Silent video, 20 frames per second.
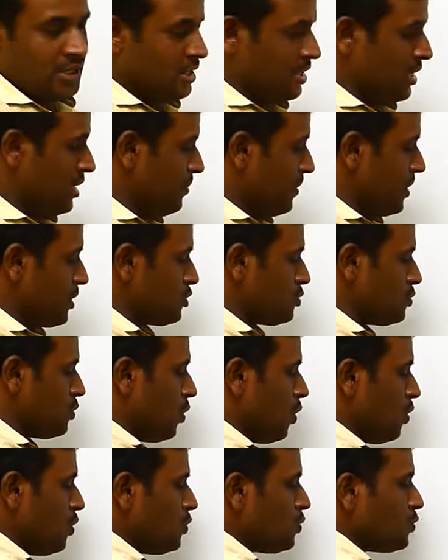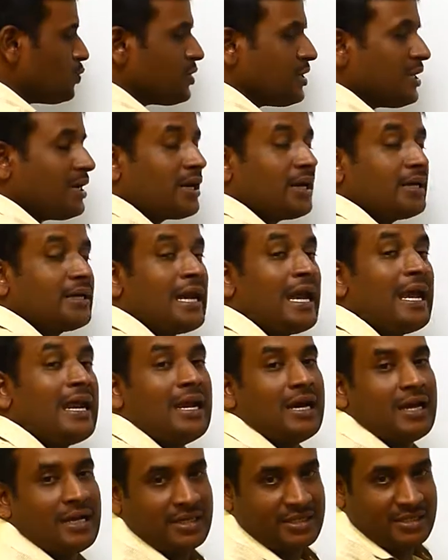He may sold to the
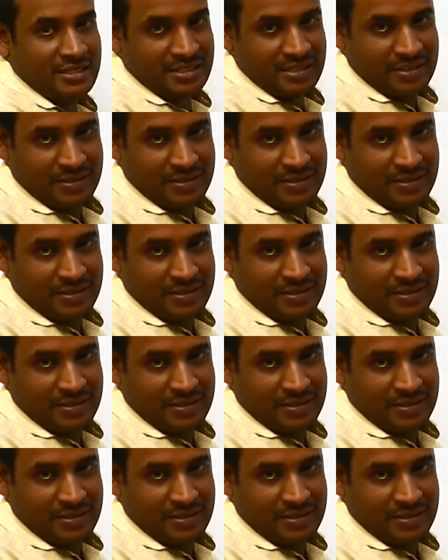retailers